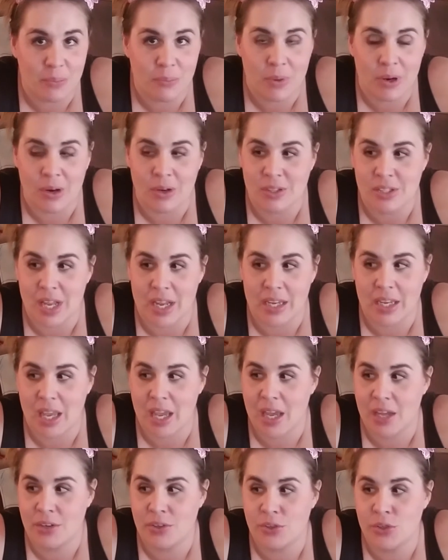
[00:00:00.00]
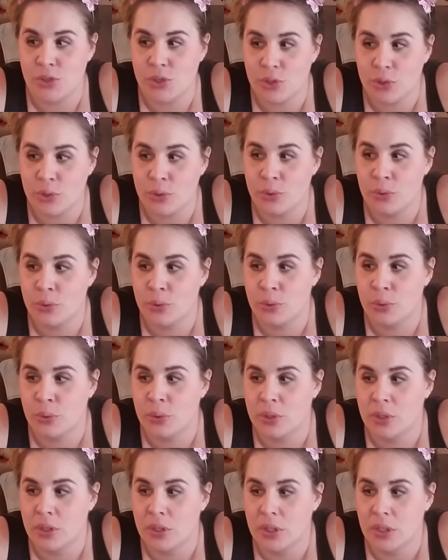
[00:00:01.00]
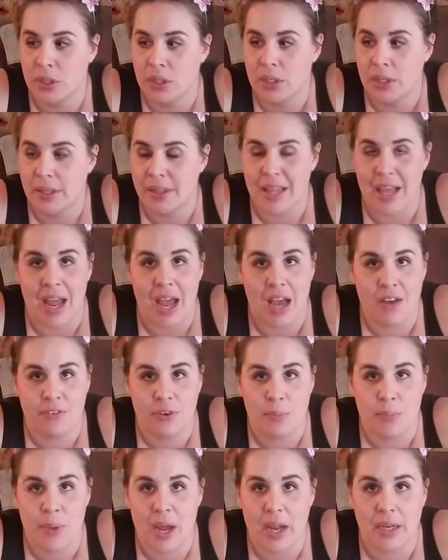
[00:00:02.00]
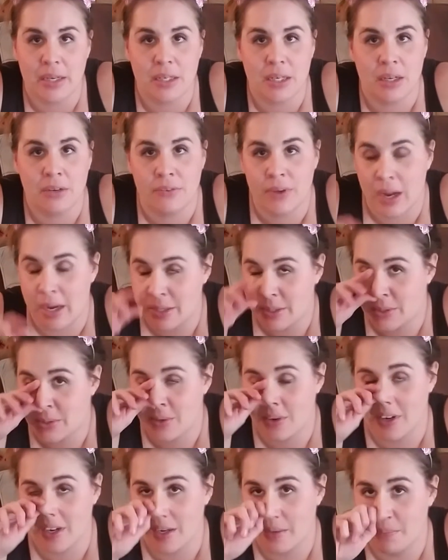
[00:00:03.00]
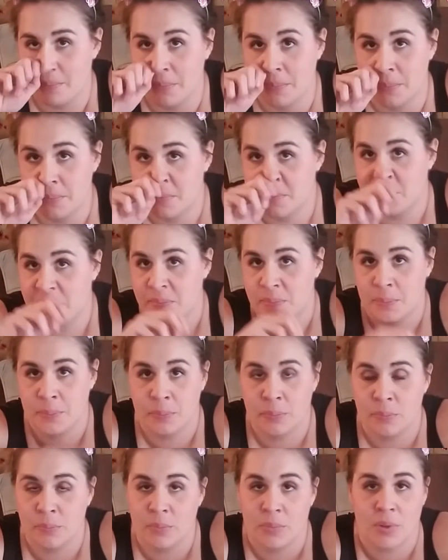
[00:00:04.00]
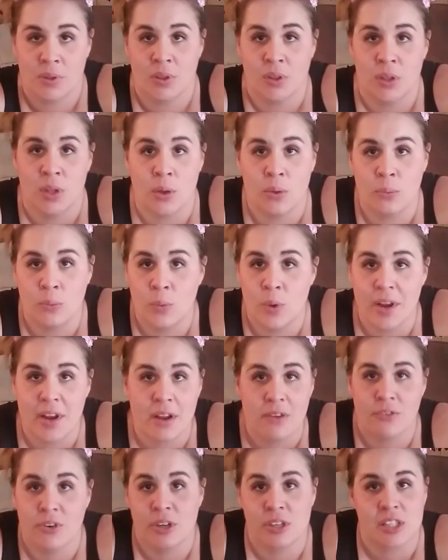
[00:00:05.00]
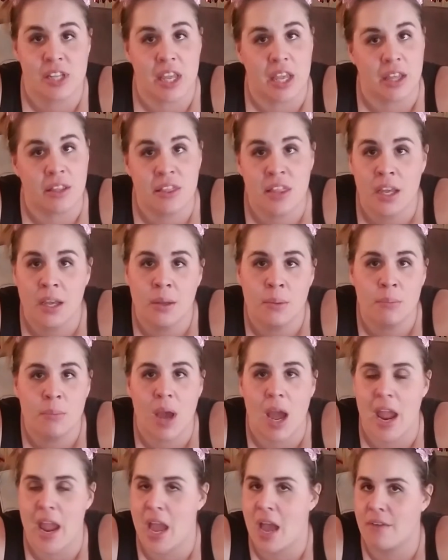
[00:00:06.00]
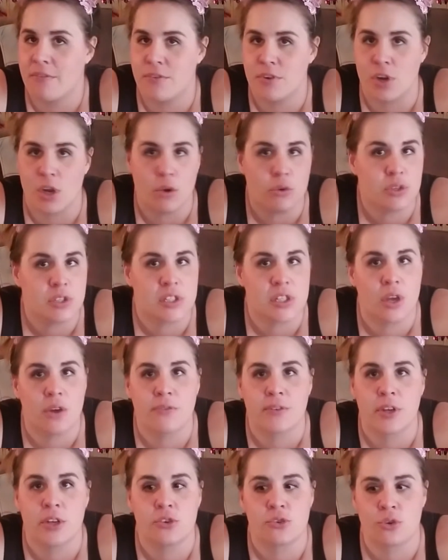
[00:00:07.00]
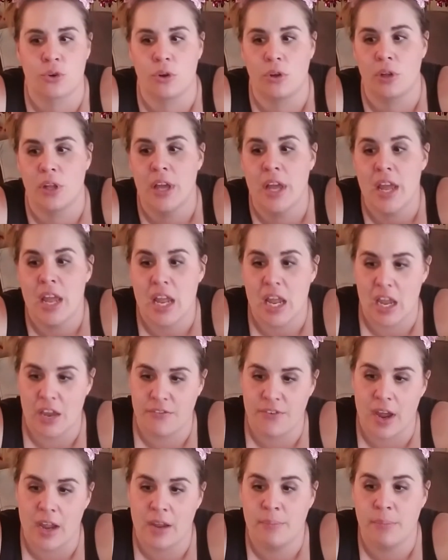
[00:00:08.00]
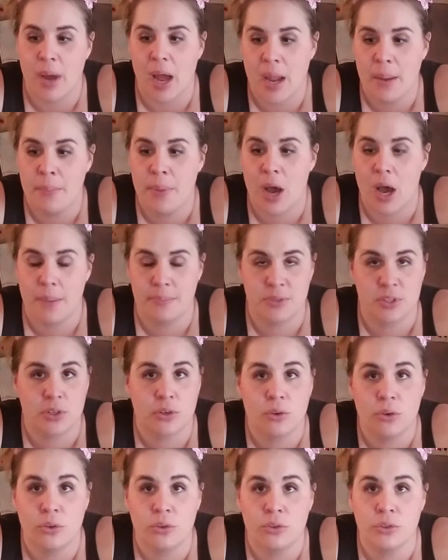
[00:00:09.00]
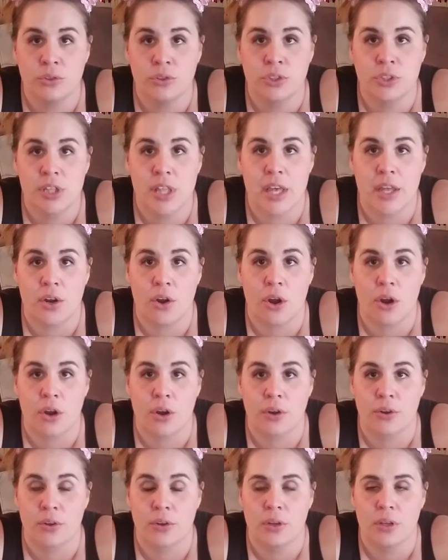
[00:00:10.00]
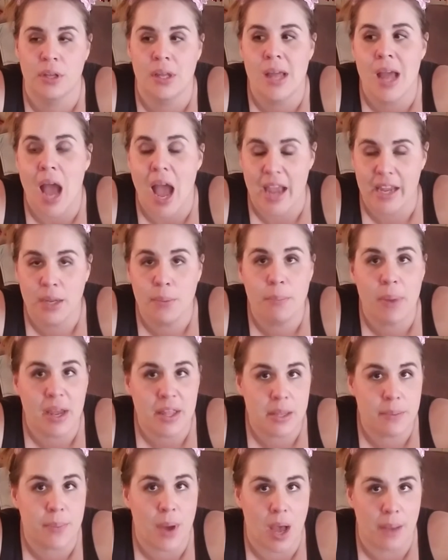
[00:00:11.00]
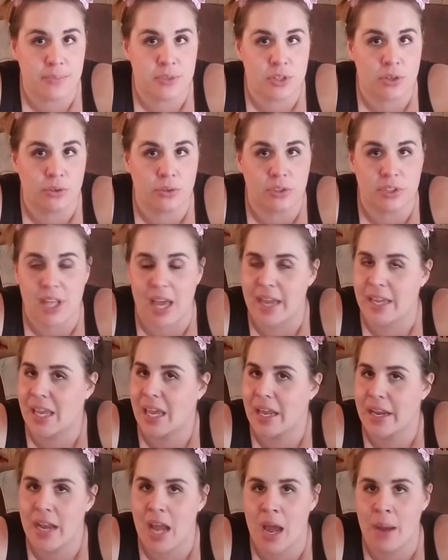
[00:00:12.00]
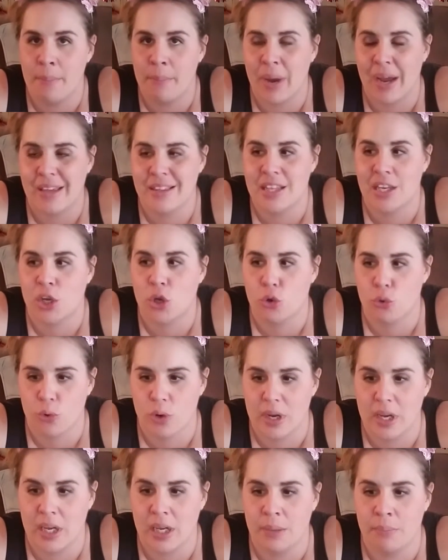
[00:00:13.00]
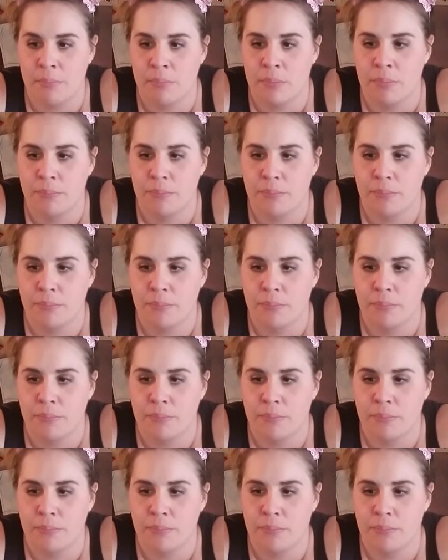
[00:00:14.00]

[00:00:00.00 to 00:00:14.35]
bars, I can't do the half a pint of ice cream, the whatever's in them, I have no self-control. If I buy popsicles that are I can buy the popsicles, I cannot buy the cream